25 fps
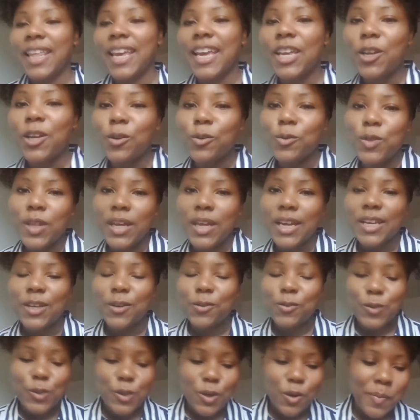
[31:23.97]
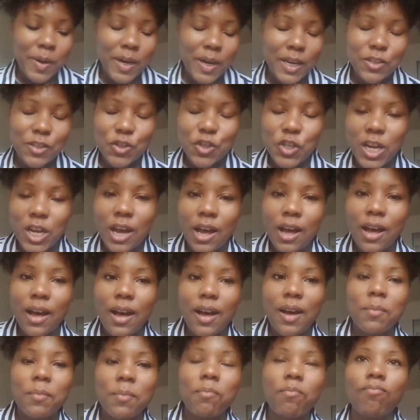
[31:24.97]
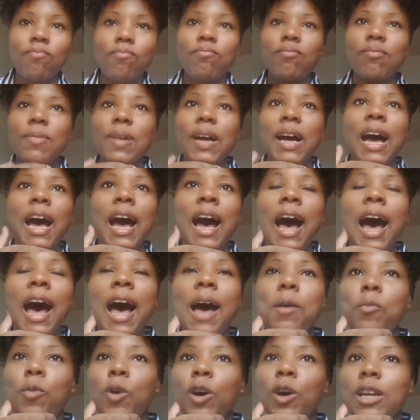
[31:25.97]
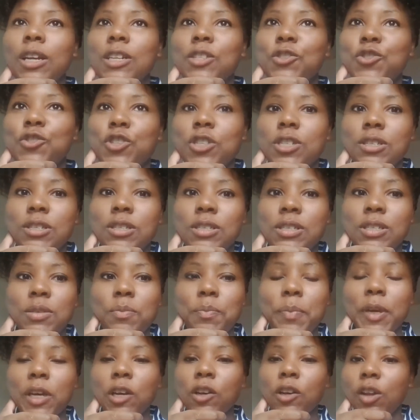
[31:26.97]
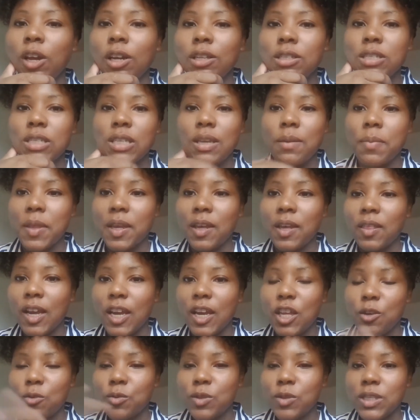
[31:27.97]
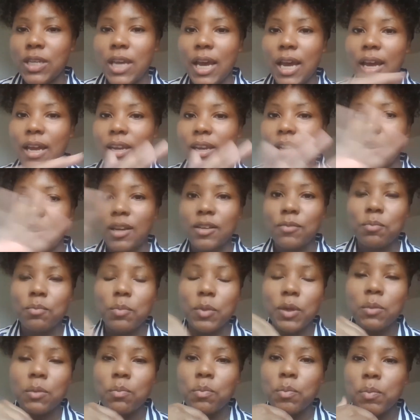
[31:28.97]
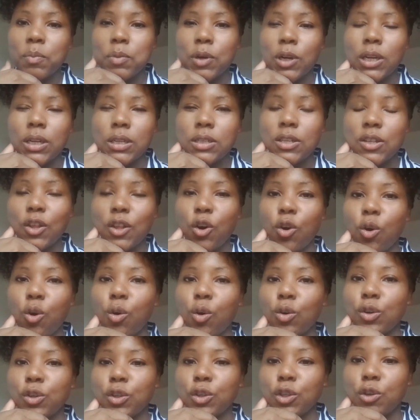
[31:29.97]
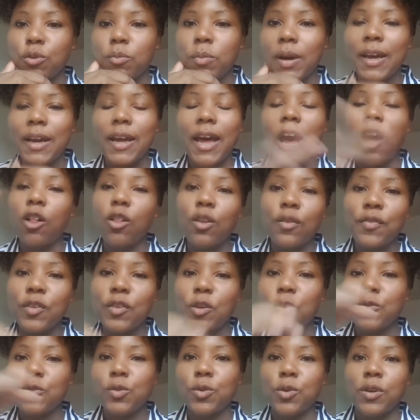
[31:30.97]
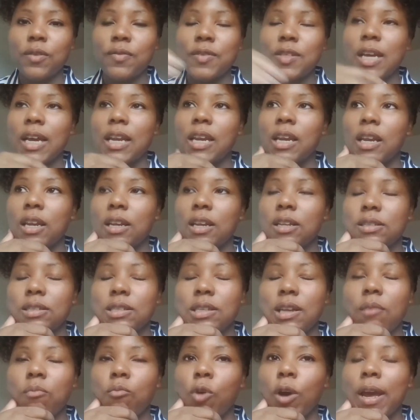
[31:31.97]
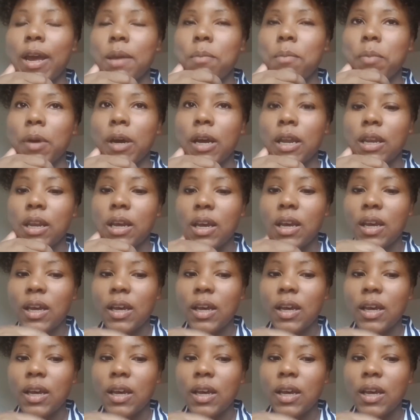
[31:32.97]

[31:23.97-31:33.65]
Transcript: Thank you. Thank you so much. I want to just build on something that you said but put it to the whole group. All of you sort of said it in some way, but